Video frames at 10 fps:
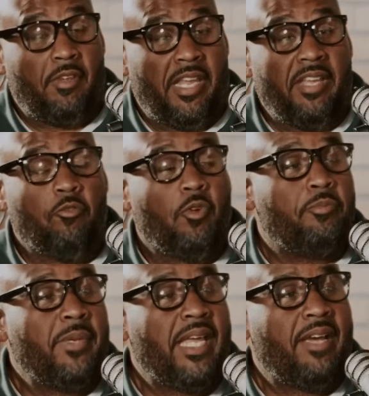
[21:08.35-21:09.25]
even with
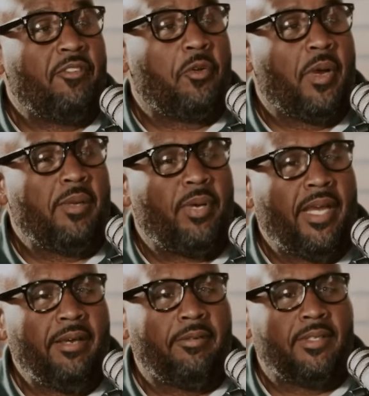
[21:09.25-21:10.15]
me having great
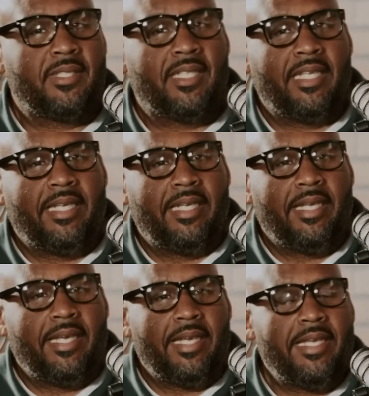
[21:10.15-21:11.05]
parents,
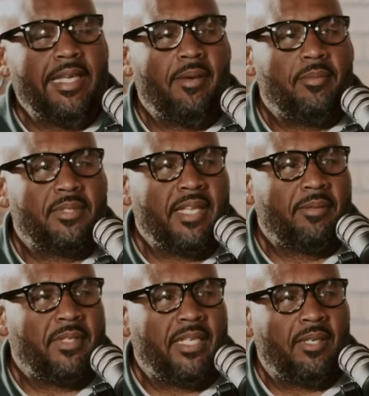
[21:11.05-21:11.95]
he had
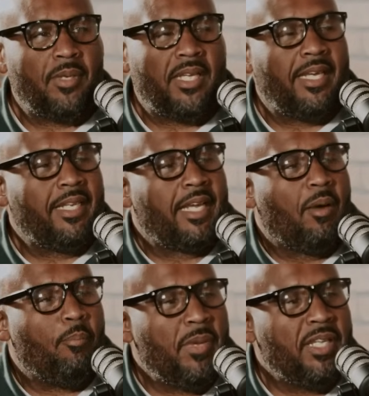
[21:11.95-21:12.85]
stepped in and became like
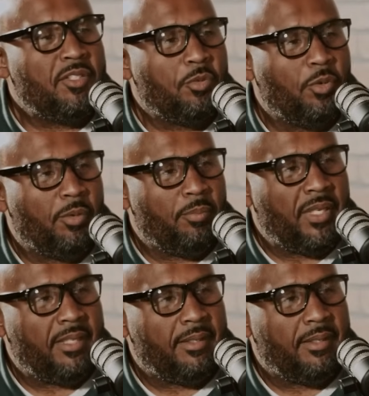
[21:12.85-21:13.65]
a mentor to me.